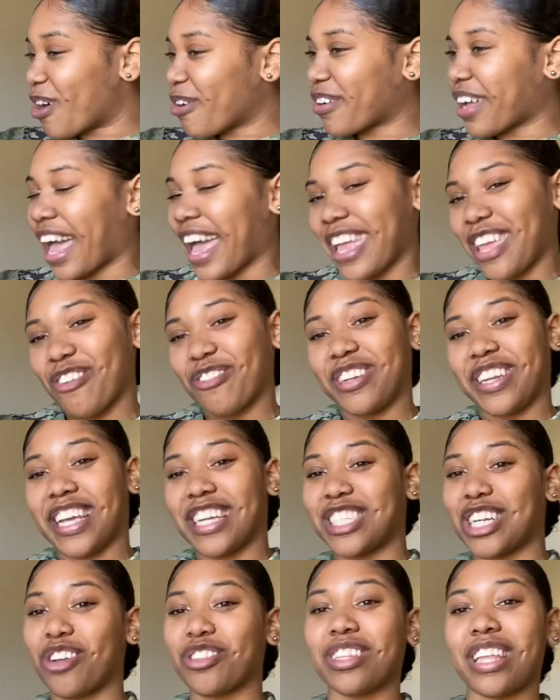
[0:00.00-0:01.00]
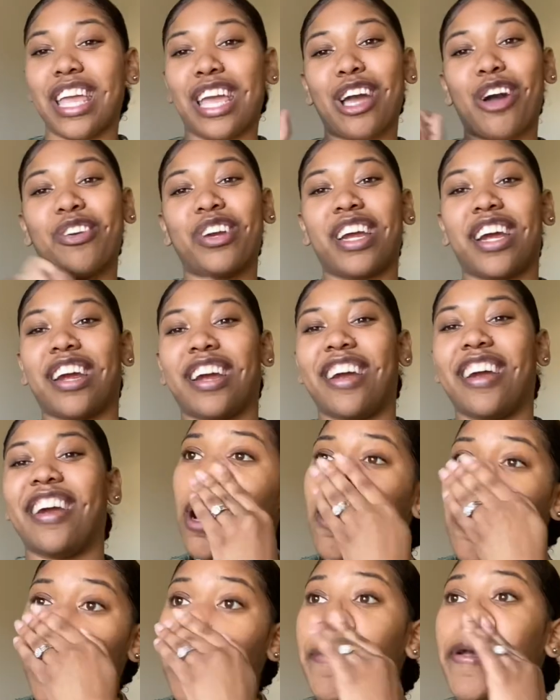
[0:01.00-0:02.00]
Okay, you did your thing on
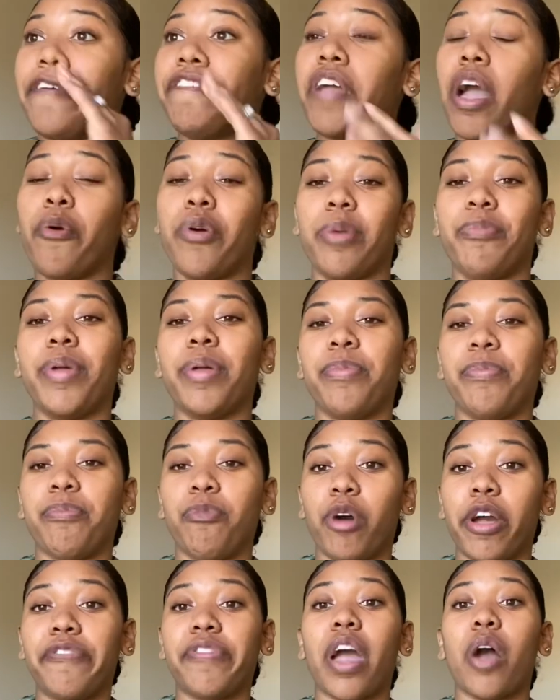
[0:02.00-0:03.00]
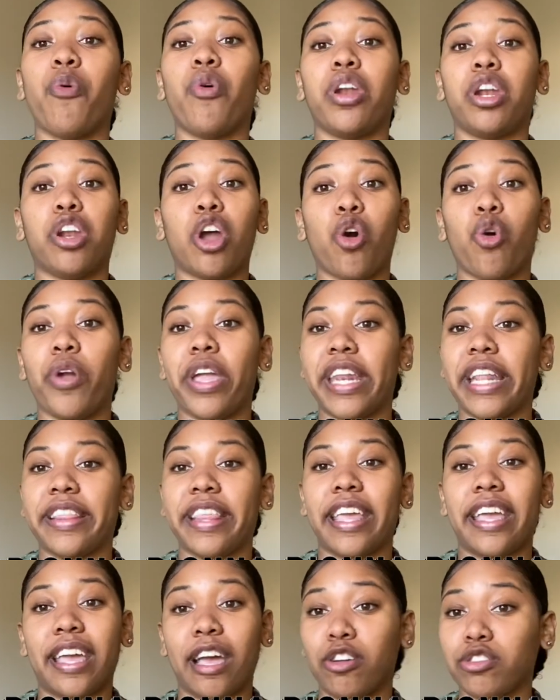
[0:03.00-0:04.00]
there. Um, if y'all want to, if y'all want to know
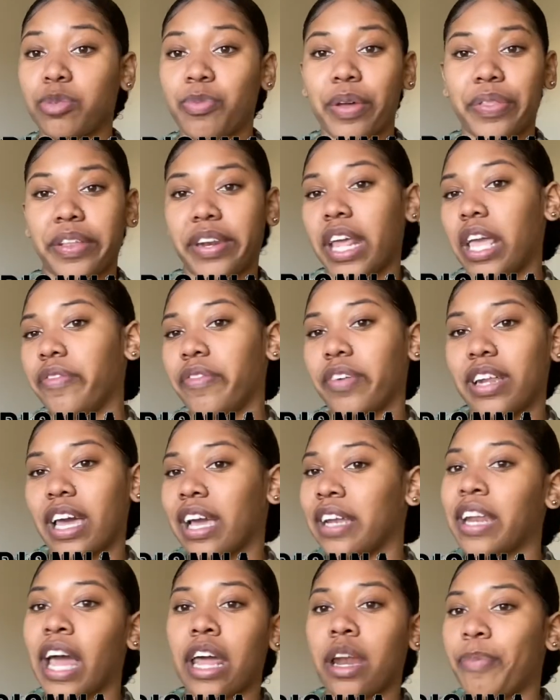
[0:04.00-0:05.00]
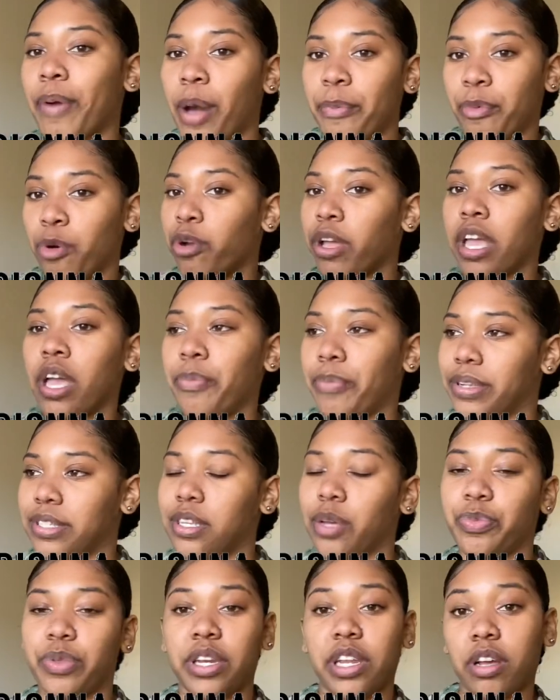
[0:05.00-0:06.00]
anything else about the Navy, like not about boot camp, but
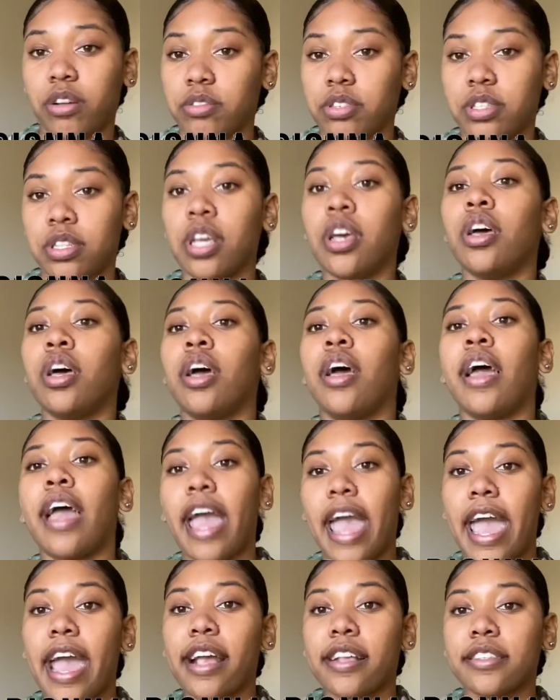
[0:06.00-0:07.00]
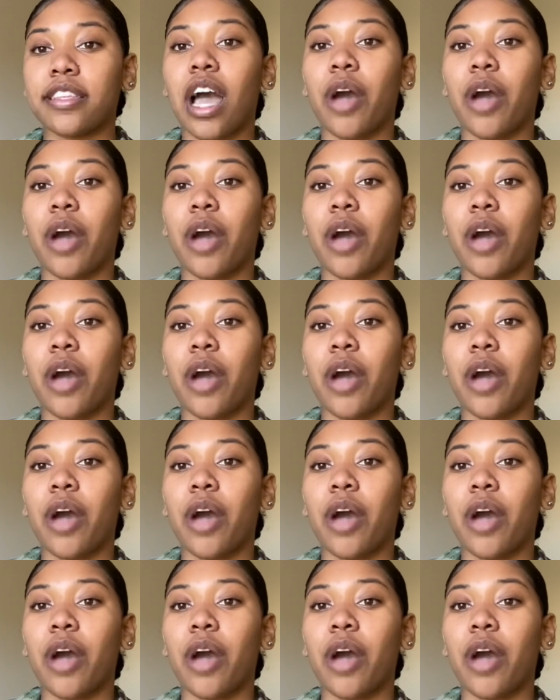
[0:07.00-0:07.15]
something else, ask.